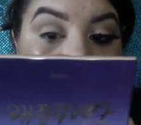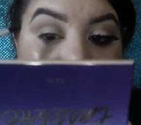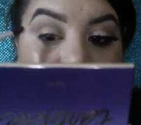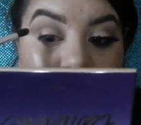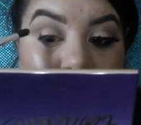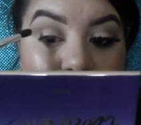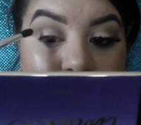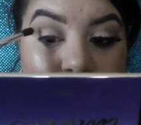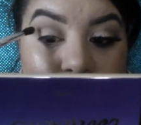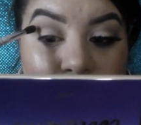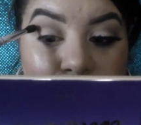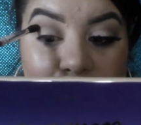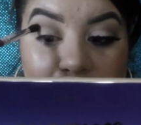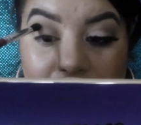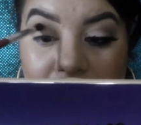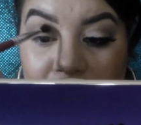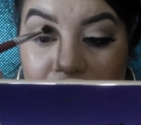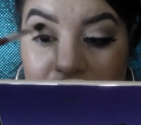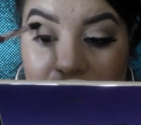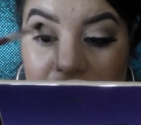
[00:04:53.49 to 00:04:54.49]
in
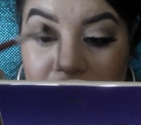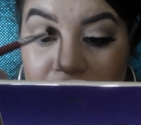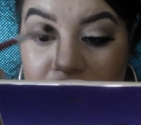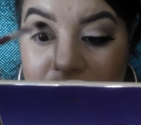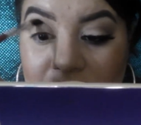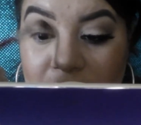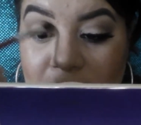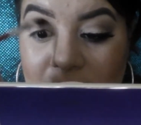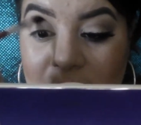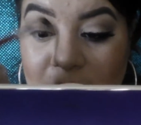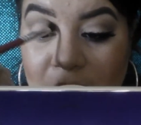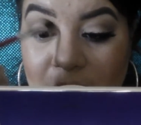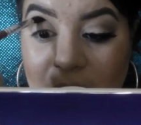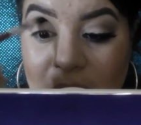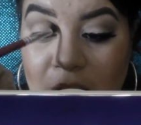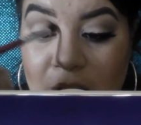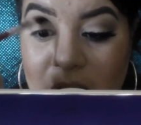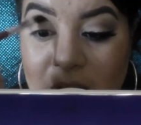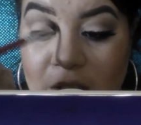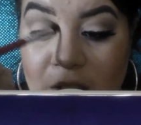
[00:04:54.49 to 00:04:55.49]
my 13
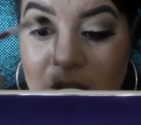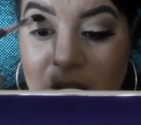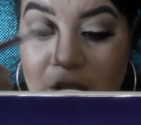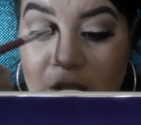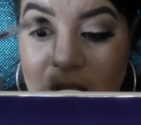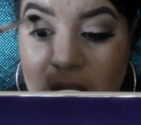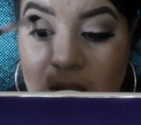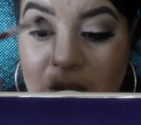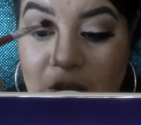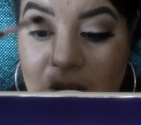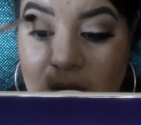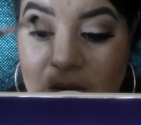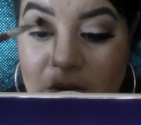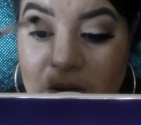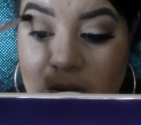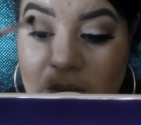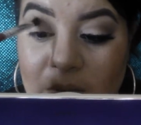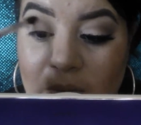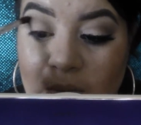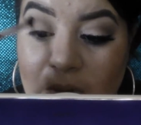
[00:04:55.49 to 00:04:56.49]
shades of
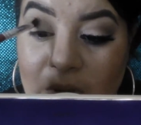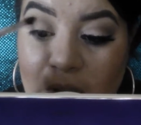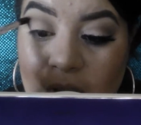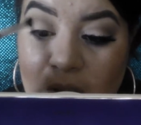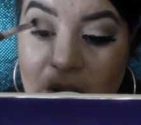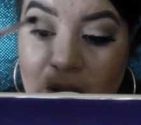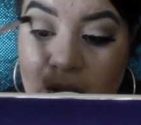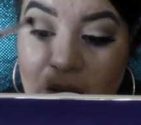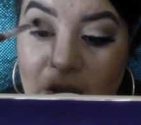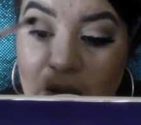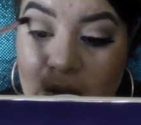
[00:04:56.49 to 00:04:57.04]
smoky.